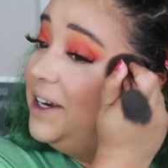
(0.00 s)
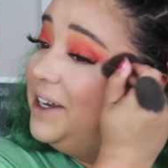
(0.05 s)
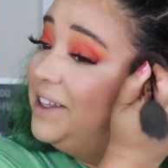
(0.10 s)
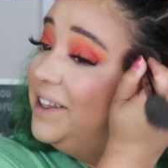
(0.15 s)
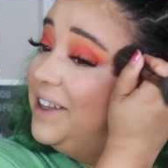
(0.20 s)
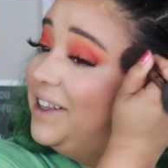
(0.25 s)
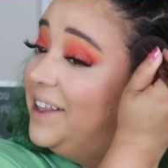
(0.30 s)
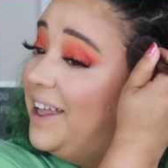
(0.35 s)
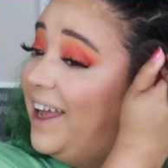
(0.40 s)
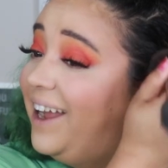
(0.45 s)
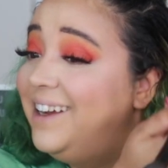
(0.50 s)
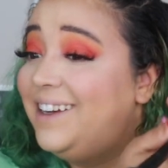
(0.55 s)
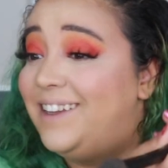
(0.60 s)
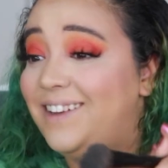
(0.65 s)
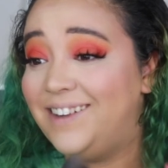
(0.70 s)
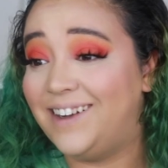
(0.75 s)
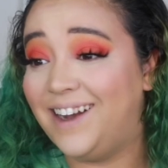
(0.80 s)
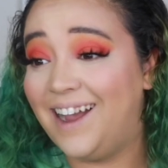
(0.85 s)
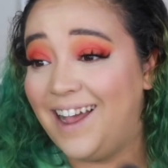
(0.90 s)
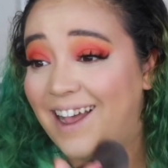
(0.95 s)
gonna lie to
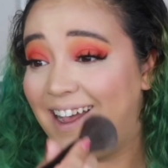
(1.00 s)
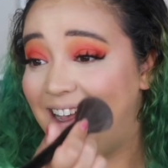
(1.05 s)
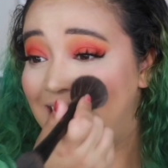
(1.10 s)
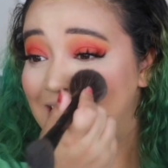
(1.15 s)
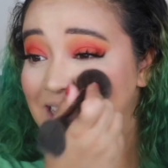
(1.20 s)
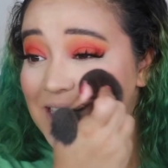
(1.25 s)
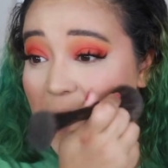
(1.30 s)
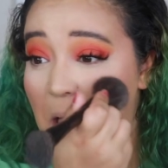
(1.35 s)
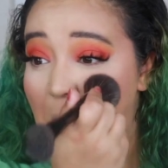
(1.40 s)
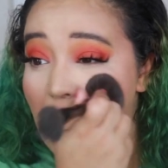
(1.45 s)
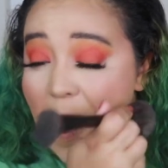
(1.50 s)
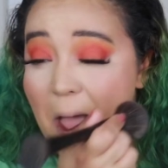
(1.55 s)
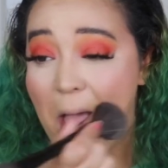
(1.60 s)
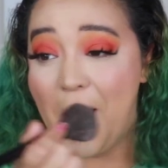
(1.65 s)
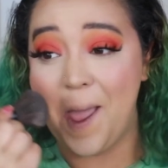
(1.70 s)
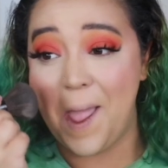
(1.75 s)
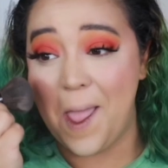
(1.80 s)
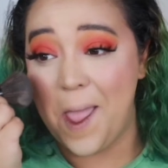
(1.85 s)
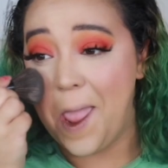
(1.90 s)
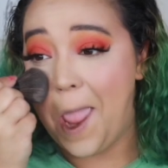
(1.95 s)
you guys.
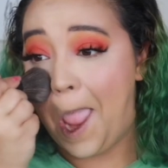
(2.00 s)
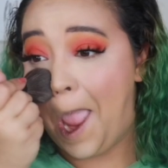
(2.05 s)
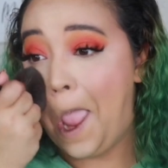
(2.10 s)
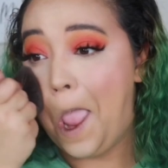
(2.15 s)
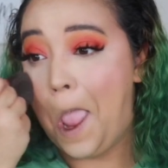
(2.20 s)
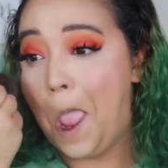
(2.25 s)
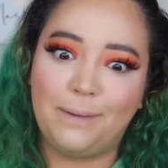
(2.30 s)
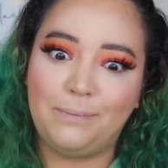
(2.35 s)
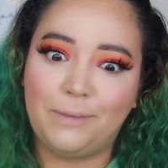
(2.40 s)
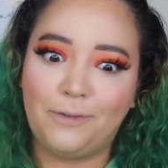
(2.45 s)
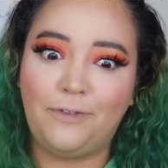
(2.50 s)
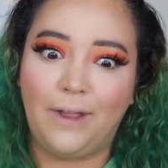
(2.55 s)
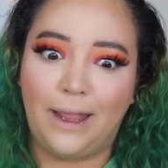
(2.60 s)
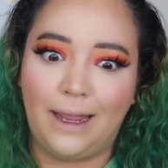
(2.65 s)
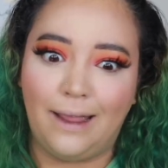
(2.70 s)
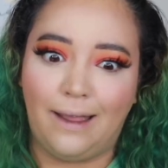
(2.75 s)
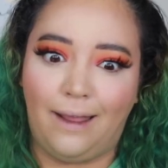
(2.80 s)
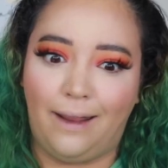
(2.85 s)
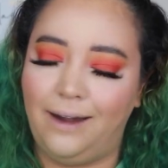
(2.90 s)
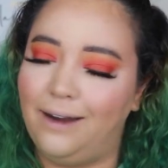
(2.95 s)
I, I'm a
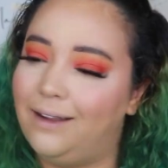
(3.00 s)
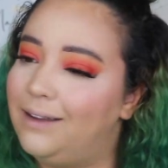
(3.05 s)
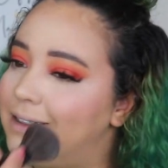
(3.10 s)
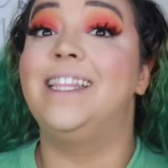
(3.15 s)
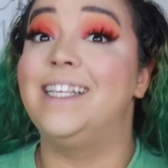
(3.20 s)
fan.